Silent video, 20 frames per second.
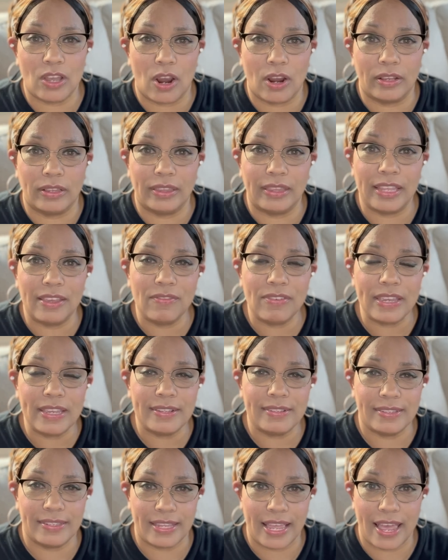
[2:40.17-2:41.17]
are living
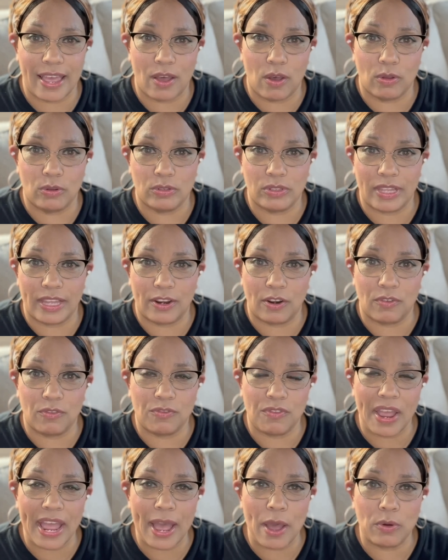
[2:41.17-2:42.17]
cells that are
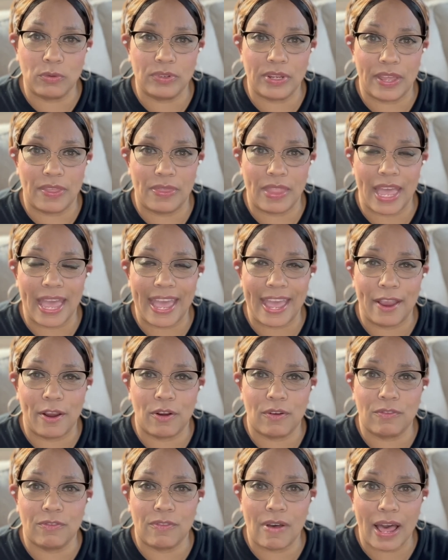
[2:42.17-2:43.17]
found in the
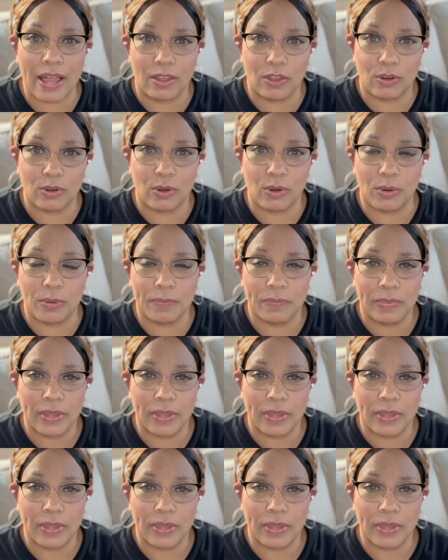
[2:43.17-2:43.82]
hair follicle.